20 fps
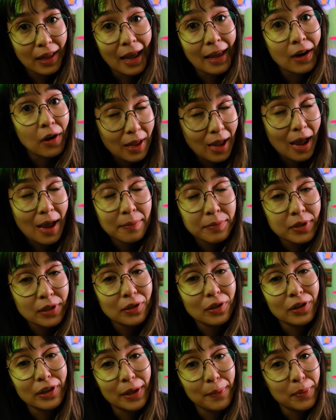And I'll
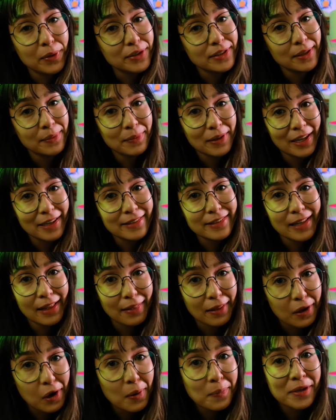absolutely put some links in
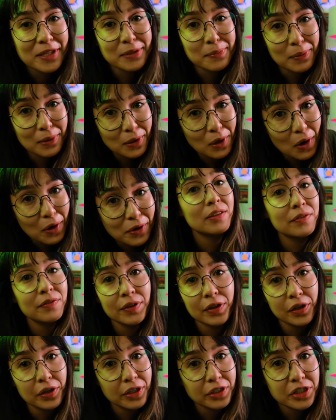the comments below for
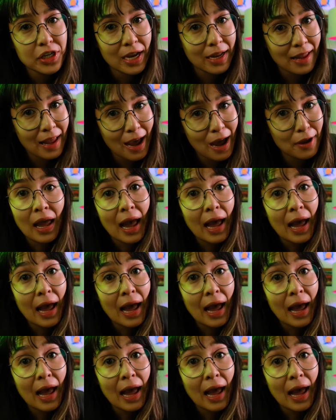you to check out.